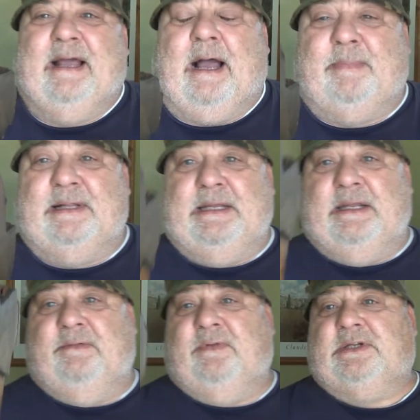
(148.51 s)
I
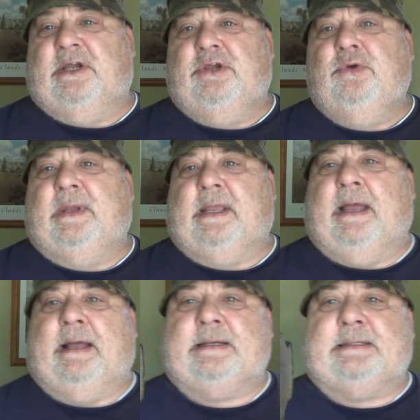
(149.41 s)
believe it's a hewing
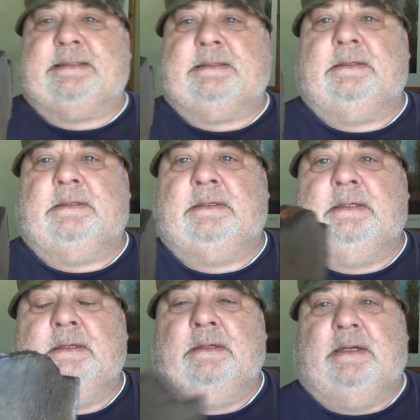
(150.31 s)

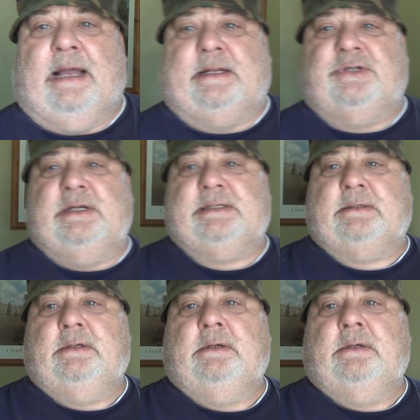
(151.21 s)
hatchet,